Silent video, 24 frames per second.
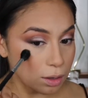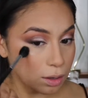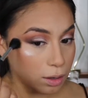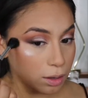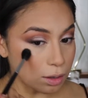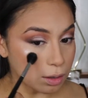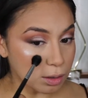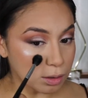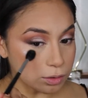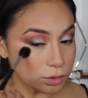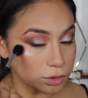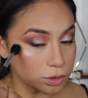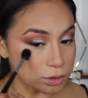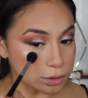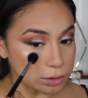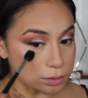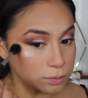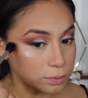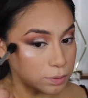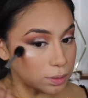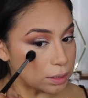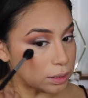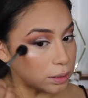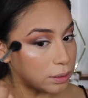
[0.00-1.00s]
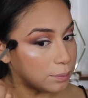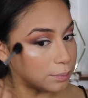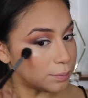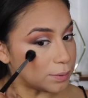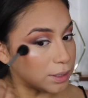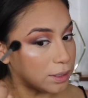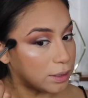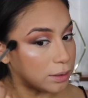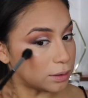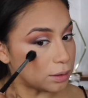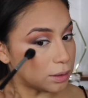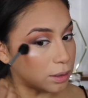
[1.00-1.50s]
And just really
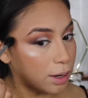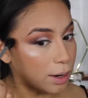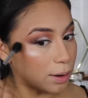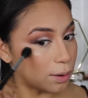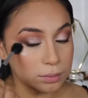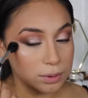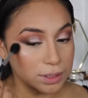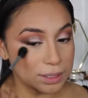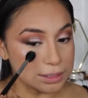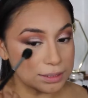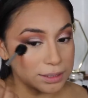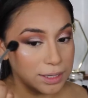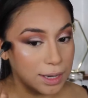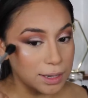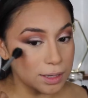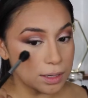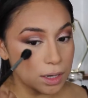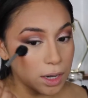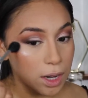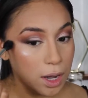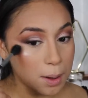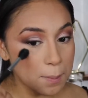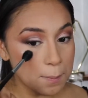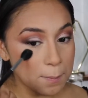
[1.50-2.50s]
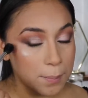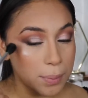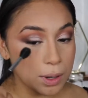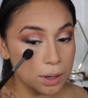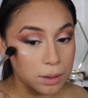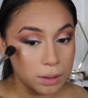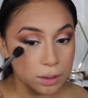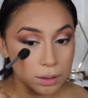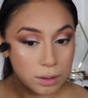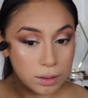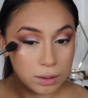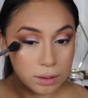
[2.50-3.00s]
blend it out. Blend it up.
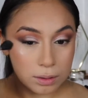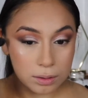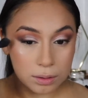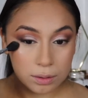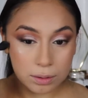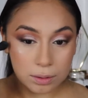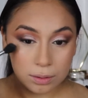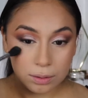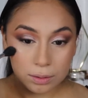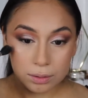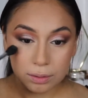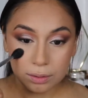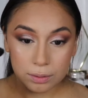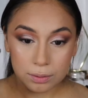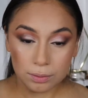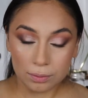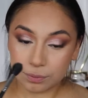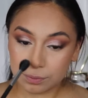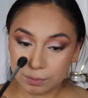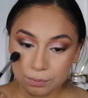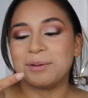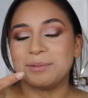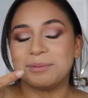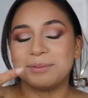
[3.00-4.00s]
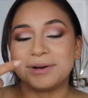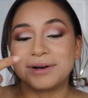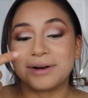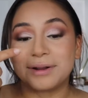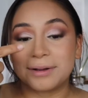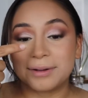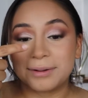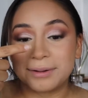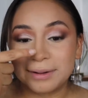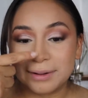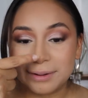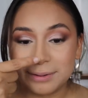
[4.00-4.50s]
I'm
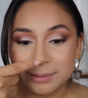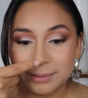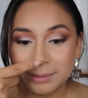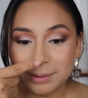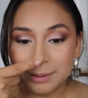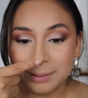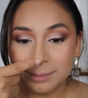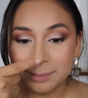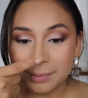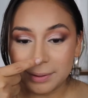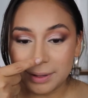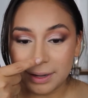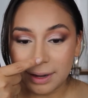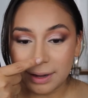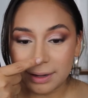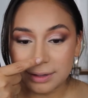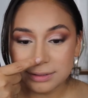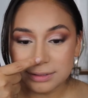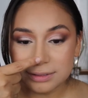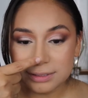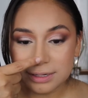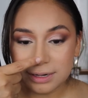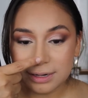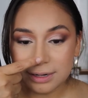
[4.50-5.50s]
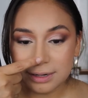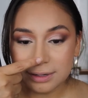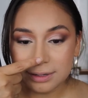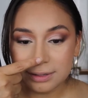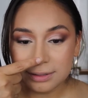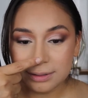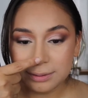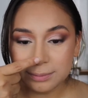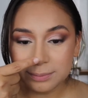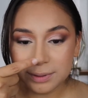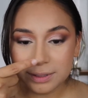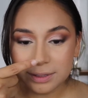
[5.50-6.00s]
gonna apply a
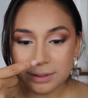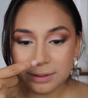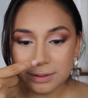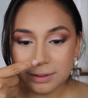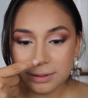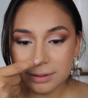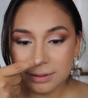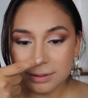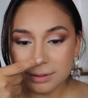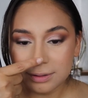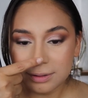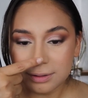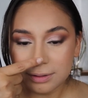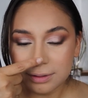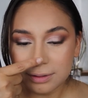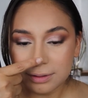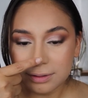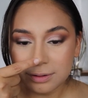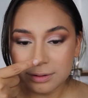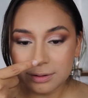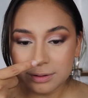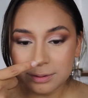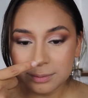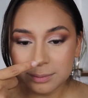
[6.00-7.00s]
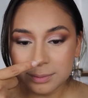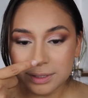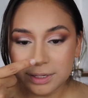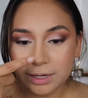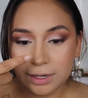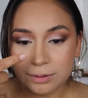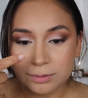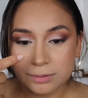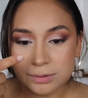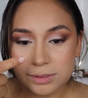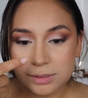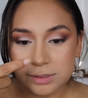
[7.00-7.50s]
tiny bit on my
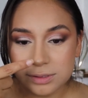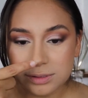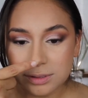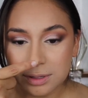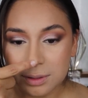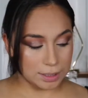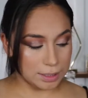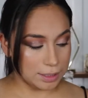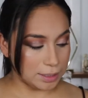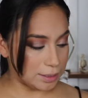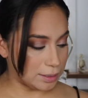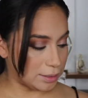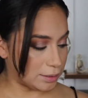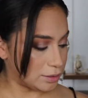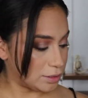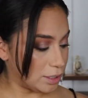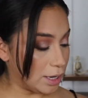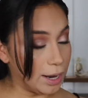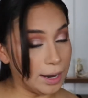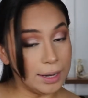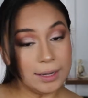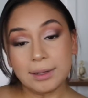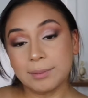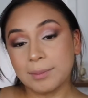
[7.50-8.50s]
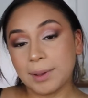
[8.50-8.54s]
nose and a tiny